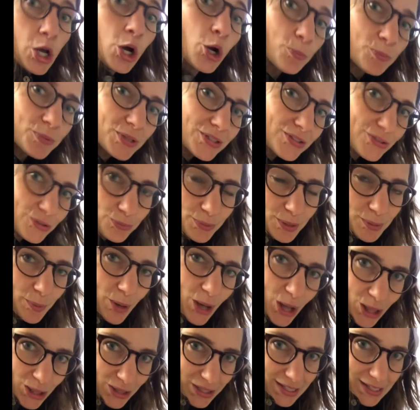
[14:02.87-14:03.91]
to be
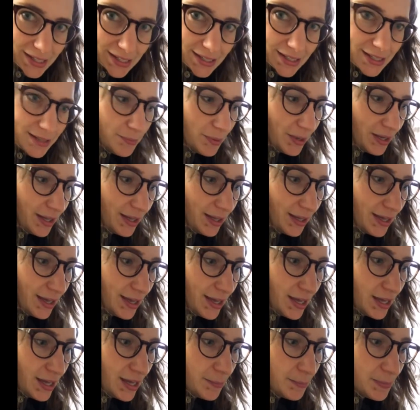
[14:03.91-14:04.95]
pollinated by a
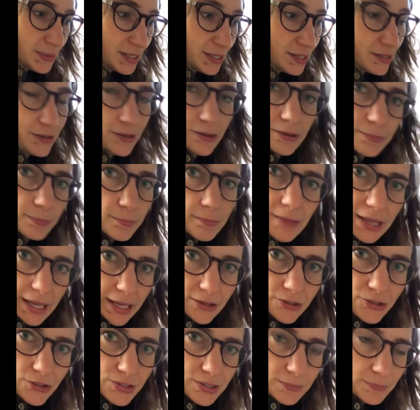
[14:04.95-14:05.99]
bee or ant or
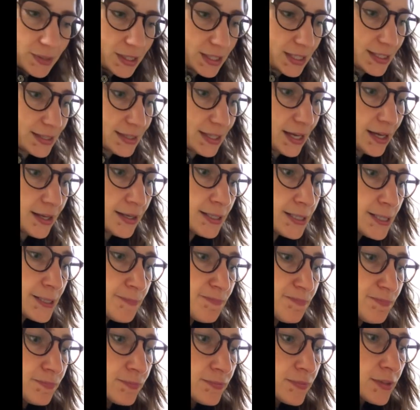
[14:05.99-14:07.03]
something like that.
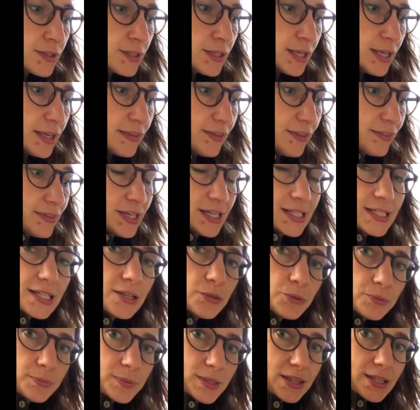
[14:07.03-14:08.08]
And then the idea would be
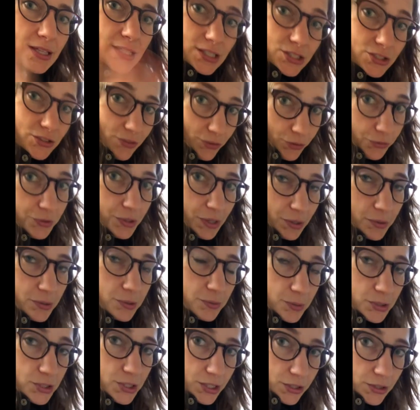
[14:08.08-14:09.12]
that each of those flowers would
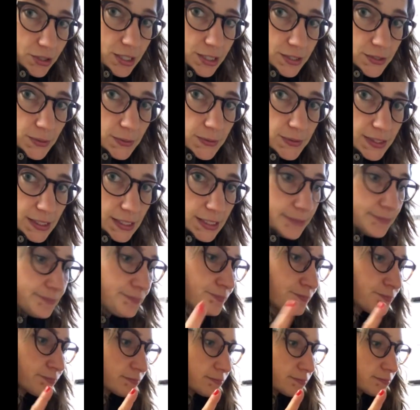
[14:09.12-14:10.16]
generate its own seed.
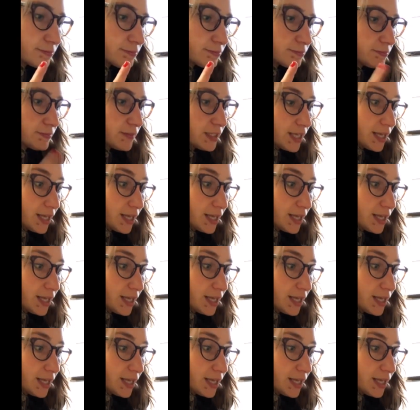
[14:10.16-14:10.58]
As